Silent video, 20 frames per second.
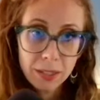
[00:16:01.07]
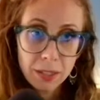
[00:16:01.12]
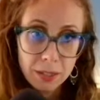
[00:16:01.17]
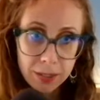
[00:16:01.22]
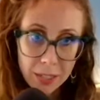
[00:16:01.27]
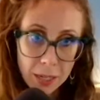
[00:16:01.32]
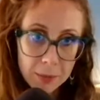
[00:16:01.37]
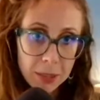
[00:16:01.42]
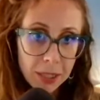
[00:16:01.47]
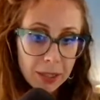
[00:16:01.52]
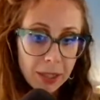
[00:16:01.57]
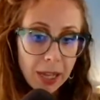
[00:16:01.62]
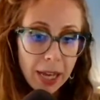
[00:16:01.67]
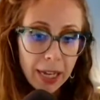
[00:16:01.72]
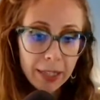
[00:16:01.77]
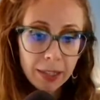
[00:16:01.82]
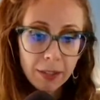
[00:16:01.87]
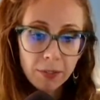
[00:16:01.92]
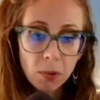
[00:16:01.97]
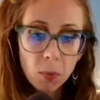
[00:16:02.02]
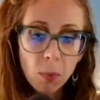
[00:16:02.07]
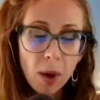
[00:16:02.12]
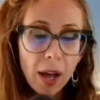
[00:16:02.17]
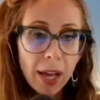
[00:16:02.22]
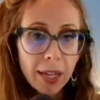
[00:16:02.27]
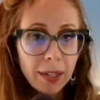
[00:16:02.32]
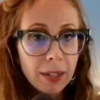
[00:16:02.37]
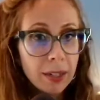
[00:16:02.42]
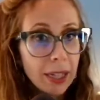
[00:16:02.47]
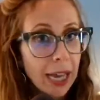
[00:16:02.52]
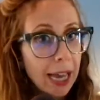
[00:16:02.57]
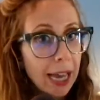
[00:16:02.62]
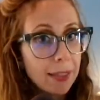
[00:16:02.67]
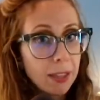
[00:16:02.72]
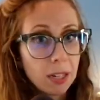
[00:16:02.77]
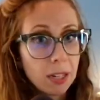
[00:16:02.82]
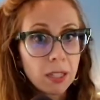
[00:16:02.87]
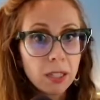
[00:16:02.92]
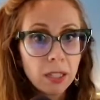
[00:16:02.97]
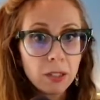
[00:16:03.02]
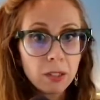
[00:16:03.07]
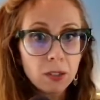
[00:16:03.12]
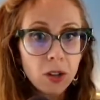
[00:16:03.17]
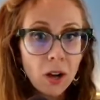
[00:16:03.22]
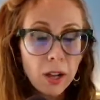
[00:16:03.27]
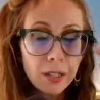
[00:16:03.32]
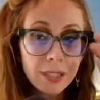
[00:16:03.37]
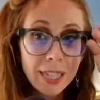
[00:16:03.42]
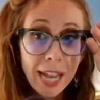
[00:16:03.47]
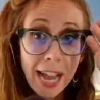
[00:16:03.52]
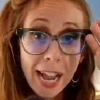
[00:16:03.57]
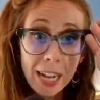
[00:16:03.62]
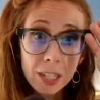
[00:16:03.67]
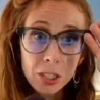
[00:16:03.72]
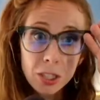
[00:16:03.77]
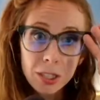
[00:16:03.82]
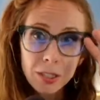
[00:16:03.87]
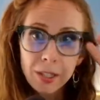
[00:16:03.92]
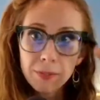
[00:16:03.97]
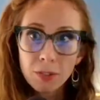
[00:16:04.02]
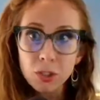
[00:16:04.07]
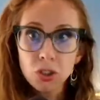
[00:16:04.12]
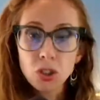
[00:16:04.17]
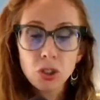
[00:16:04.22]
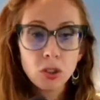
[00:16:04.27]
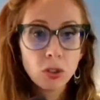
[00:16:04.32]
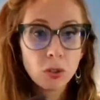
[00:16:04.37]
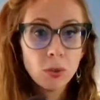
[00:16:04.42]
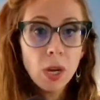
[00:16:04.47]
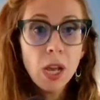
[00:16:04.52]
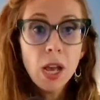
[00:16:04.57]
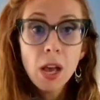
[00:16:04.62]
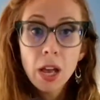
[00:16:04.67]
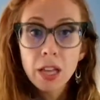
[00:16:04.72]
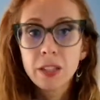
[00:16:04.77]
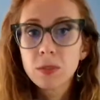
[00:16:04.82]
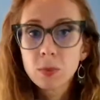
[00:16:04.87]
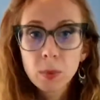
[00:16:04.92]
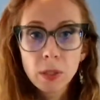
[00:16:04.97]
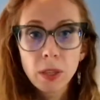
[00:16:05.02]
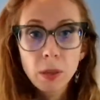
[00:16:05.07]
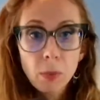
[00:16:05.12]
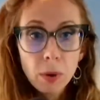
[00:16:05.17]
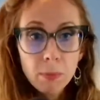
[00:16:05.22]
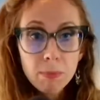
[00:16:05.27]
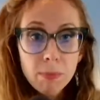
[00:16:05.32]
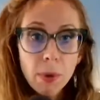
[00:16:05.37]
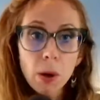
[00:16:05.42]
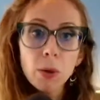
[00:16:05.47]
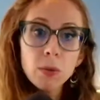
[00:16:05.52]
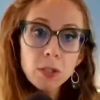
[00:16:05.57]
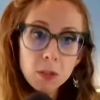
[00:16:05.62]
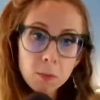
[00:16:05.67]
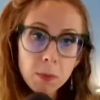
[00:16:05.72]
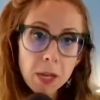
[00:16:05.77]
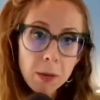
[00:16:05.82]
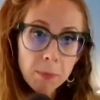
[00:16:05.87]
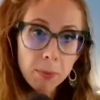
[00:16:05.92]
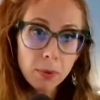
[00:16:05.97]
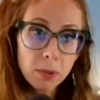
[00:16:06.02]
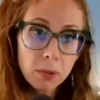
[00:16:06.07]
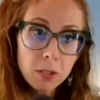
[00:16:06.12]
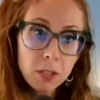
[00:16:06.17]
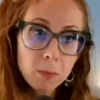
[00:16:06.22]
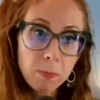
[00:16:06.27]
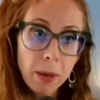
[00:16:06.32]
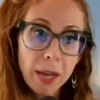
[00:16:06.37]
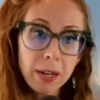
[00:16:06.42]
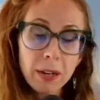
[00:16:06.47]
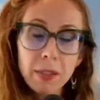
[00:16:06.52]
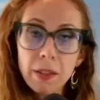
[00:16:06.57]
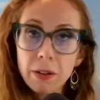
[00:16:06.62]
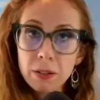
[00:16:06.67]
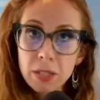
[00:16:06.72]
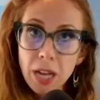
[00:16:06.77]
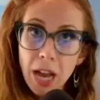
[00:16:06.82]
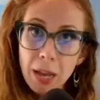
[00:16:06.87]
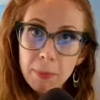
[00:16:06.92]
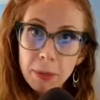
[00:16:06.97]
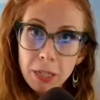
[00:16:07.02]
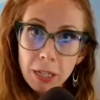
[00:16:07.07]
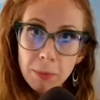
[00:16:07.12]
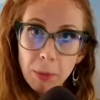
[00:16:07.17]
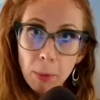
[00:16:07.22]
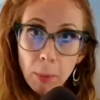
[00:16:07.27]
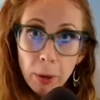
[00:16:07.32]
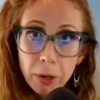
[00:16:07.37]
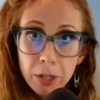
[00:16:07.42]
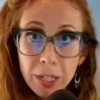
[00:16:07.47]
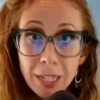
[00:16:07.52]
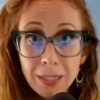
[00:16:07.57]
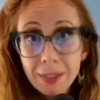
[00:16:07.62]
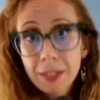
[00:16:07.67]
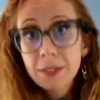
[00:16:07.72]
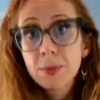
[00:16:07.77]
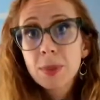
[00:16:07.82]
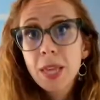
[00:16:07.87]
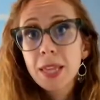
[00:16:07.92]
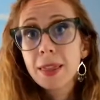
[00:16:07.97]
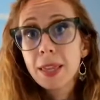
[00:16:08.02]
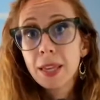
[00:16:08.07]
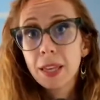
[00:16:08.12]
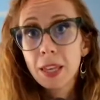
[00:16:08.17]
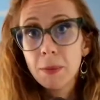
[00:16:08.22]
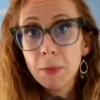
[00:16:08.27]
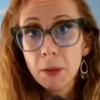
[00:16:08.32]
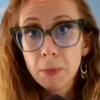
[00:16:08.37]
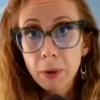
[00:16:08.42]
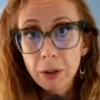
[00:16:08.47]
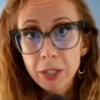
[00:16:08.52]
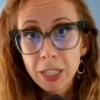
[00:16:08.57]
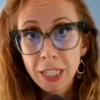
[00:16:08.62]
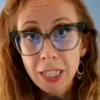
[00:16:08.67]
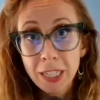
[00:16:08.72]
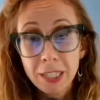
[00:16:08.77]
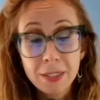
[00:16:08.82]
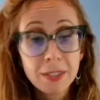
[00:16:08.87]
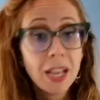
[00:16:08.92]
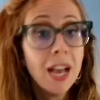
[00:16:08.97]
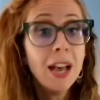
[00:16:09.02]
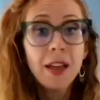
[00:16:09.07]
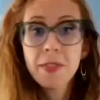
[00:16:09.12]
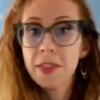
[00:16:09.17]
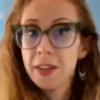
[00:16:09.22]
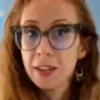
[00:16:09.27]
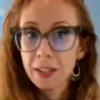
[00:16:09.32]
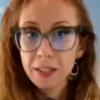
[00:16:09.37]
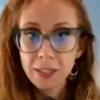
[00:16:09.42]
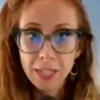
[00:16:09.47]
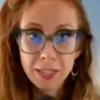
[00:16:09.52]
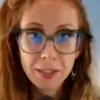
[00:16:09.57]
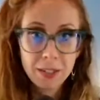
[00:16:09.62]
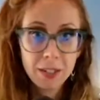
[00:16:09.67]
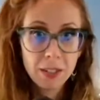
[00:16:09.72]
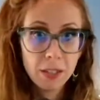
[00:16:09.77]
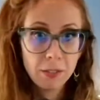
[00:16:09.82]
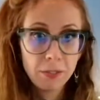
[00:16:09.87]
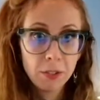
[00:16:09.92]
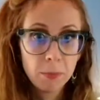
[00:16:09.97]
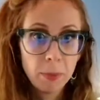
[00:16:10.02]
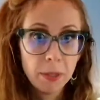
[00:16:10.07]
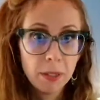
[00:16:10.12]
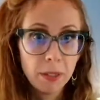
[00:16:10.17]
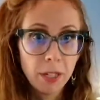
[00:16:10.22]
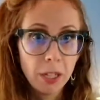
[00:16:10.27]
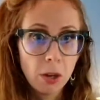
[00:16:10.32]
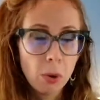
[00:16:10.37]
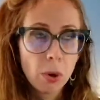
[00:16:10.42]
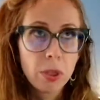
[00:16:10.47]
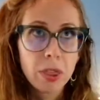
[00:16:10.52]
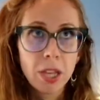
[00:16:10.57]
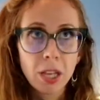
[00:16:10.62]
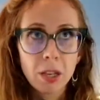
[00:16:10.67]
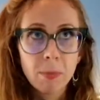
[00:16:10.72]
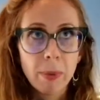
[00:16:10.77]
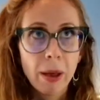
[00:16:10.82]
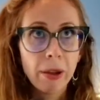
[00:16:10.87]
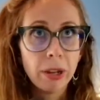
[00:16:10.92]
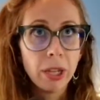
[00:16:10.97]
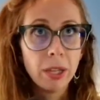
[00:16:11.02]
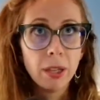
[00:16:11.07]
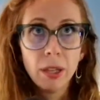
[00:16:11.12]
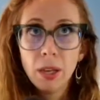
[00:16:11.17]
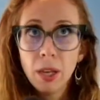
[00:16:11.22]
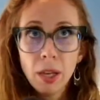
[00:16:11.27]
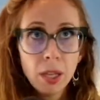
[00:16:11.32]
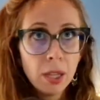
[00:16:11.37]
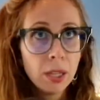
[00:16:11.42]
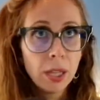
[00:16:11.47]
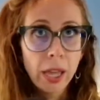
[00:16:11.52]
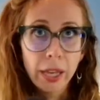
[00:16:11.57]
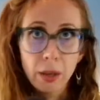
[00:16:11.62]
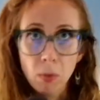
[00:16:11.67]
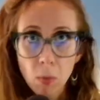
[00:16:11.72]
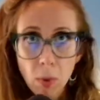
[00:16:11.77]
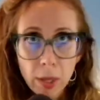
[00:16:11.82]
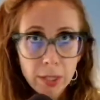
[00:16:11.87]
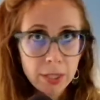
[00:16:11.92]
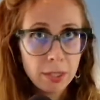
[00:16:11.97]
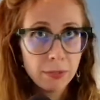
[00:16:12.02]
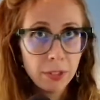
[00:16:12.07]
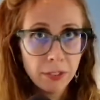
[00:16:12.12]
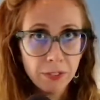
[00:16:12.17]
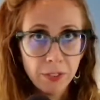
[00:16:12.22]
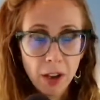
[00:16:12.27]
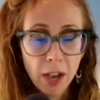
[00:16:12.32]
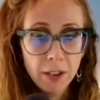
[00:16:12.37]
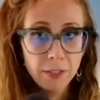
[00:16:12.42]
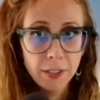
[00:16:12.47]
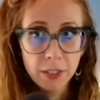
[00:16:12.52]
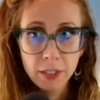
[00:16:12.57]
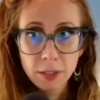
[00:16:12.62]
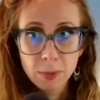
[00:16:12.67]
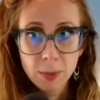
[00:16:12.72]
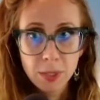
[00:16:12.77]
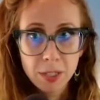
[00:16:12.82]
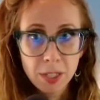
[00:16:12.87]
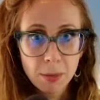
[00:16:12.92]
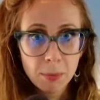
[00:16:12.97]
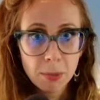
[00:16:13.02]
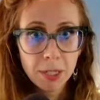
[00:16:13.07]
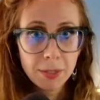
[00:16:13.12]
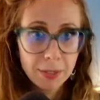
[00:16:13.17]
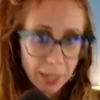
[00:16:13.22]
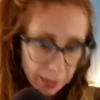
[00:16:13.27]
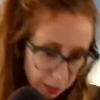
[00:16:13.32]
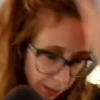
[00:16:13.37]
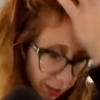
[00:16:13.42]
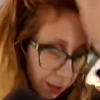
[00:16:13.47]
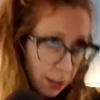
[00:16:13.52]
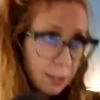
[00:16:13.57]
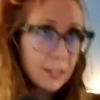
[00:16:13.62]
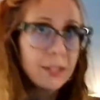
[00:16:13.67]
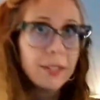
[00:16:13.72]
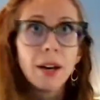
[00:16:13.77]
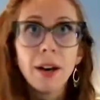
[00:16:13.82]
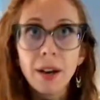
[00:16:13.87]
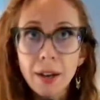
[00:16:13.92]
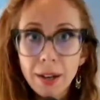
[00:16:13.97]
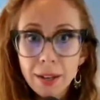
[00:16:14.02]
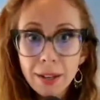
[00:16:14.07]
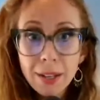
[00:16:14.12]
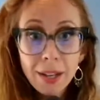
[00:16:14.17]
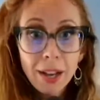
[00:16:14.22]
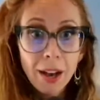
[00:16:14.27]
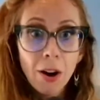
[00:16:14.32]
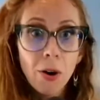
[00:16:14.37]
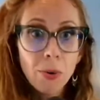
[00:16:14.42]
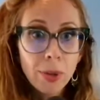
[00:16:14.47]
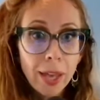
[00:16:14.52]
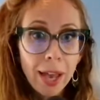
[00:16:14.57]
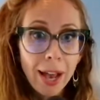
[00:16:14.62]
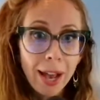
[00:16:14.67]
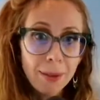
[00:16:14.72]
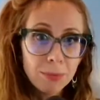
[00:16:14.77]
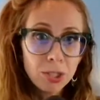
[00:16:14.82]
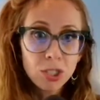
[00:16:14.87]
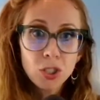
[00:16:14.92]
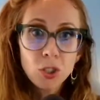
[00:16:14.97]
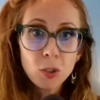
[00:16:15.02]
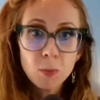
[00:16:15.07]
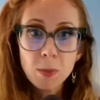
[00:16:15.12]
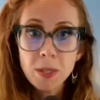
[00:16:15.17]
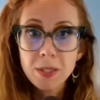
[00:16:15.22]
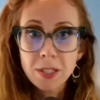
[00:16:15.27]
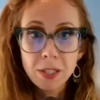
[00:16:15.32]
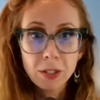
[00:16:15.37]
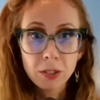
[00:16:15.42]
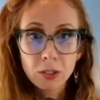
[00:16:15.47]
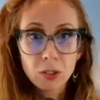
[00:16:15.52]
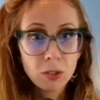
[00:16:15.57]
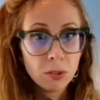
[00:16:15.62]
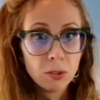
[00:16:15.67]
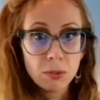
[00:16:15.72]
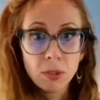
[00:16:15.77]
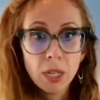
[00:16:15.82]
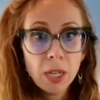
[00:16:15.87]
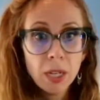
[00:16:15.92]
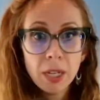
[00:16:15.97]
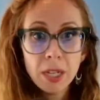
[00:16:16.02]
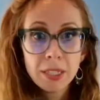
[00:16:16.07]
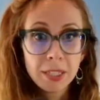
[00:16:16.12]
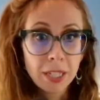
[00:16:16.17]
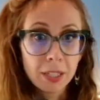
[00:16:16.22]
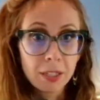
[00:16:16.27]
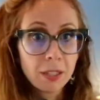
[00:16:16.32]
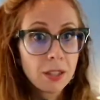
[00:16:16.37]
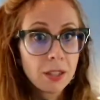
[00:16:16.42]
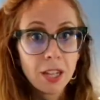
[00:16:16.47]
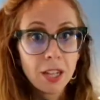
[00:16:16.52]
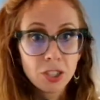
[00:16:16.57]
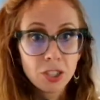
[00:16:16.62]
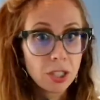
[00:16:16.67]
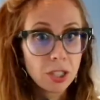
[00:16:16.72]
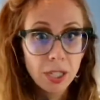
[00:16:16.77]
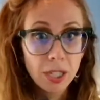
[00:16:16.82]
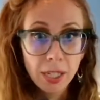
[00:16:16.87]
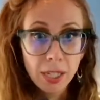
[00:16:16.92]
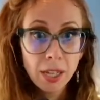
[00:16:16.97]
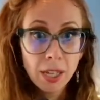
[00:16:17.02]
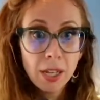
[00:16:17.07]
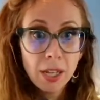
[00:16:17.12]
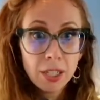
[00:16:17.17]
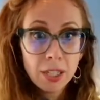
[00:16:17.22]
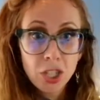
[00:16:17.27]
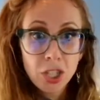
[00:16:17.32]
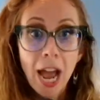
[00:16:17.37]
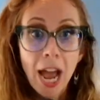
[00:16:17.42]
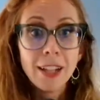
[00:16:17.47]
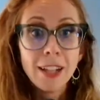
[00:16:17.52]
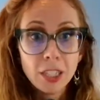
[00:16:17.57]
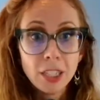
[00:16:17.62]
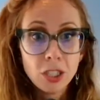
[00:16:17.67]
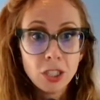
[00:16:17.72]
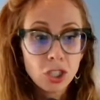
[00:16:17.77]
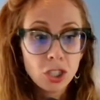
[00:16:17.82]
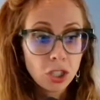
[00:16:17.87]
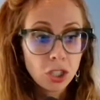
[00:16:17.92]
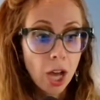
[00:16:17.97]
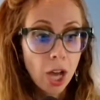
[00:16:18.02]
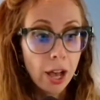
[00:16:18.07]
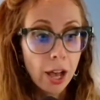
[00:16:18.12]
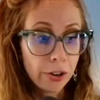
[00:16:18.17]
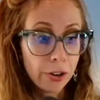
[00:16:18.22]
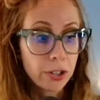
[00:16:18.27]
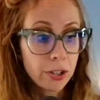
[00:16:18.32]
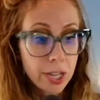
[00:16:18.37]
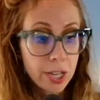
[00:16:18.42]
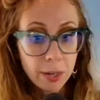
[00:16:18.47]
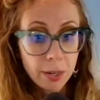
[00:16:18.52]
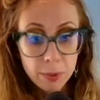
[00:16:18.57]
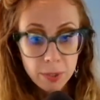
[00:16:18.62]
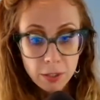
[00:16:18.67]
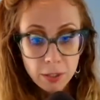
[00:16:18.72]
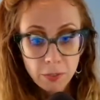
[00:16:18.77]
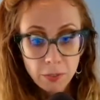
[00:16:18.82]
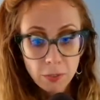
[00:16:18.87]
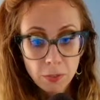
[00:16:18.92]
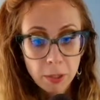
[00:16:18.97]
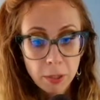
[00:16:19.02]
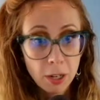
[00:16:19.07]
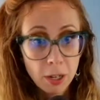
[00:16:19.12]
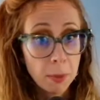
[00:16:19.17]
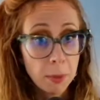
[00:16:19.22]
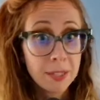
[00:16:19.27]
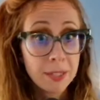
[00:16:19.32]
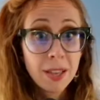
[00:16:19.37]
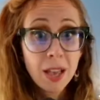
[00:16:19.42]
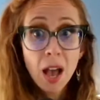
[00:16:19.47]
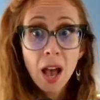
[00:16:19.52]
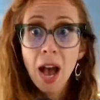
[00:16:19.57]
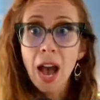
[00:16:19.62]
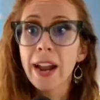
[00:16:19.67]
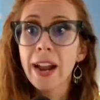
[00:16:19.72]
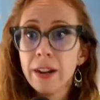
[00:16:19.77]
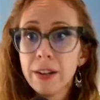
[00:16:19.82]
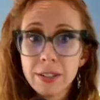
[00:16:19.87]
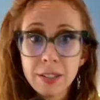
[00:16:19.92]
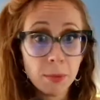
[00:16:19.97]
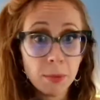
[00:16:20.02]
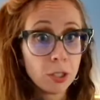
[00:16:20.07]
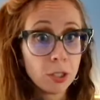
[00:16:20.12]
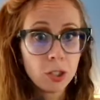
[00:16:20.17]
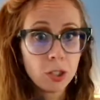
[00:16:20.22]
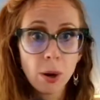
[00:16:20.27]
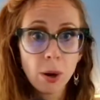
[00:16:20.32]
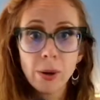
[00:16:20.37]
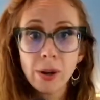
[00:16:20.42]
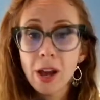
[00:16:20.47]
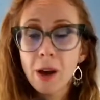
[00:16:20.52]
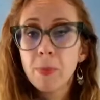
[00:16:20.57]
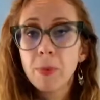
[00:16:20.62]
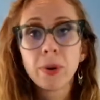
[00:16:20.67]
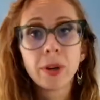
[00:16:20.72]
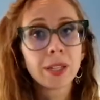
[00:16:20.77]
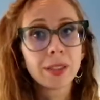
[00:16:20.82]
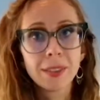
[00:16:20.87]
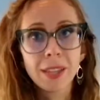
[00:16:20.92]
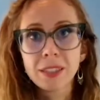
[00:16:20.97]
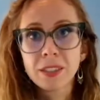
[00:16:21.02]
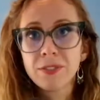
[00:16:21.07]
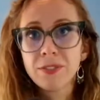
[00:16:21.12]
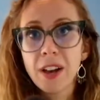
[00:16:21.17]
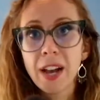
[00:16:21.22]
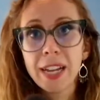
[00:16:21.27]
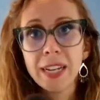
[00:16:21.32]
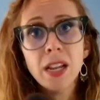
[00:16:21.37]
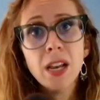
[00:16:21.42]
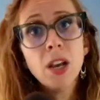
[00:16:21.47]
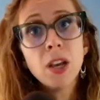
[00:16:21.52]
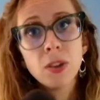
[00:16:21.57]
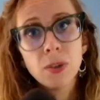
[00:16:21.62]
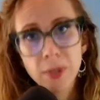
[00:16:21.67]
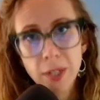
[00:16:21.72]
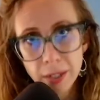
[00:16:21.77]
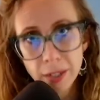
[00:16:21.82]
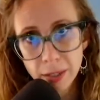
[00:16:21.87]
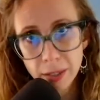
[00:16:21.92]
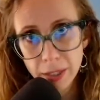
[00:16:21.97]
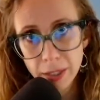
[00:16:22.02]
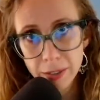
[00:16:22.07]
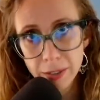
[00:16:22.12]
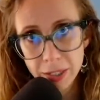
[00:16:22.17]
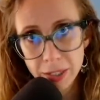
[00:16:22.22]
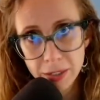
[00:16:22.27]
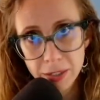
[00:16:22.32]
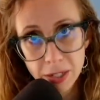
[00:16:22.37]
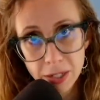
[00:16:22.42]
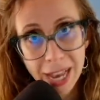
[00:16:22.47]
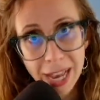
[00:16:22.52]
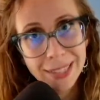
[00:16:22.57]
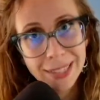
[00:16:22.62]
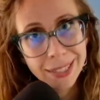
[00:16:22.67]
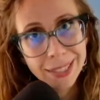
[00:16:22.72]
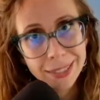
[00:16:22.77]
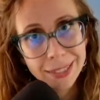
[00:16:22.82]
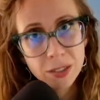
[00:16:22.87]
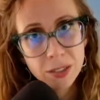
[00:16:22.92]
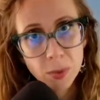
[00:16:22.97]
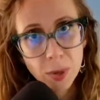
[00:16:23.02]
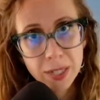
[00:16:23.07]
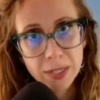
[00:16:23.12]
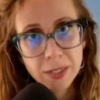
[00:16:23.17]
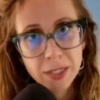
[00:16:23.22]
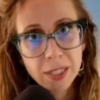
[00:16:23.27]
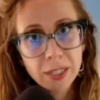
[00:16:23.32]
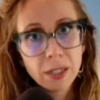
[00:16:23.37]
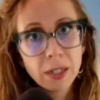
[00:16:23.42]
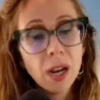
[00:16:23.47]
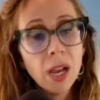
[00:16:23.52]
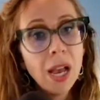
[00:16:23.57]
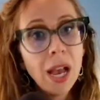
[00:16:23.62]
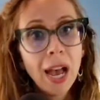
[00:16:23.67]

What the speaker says: subject line, level 1, and then a clear call to action, level 2, is really where most people spend their time on email marketing. That's what they think email marketing is. They neglect the deliverability or think about it like once every 5 years when someone is like, duh, oh yeah, I'm just too busy or too technologically challenged to understand what deliverability means. Hire someone, go on Upwork, that's fine. You need to clean your list at least twice a year.